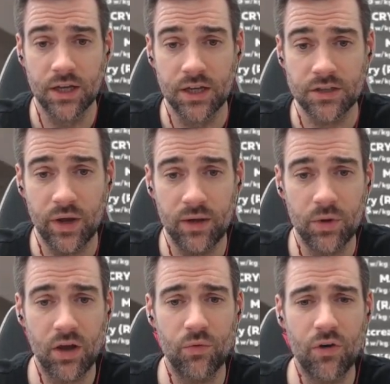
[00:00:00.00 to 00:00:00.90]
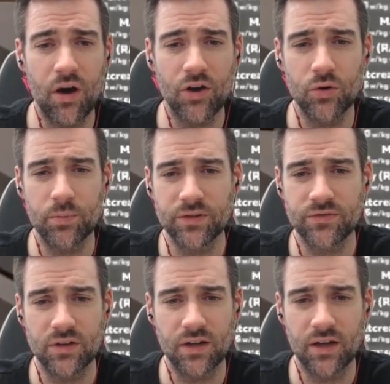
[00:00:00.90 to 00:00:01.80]
So here we go. We've got a group
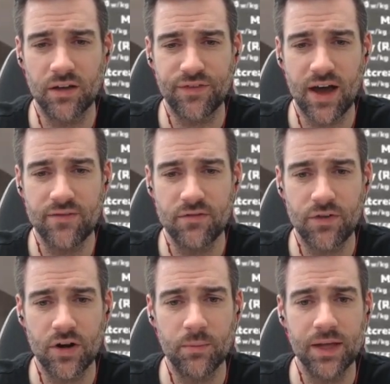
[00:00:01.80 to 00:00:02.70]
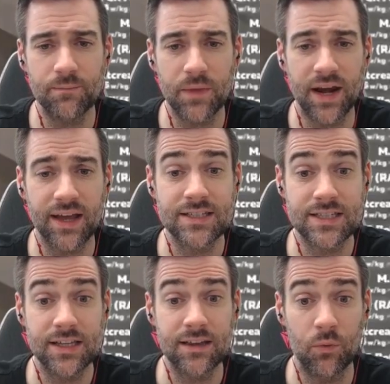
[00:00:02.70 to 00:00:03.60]
of 5 in front of me, and I can
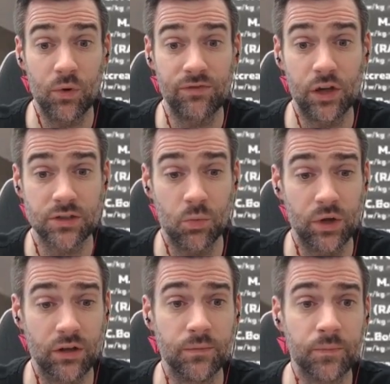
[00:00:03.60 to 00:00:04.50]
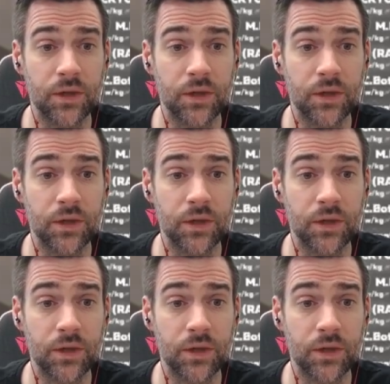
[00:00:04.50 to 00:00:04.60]
see that we've lost a wheel.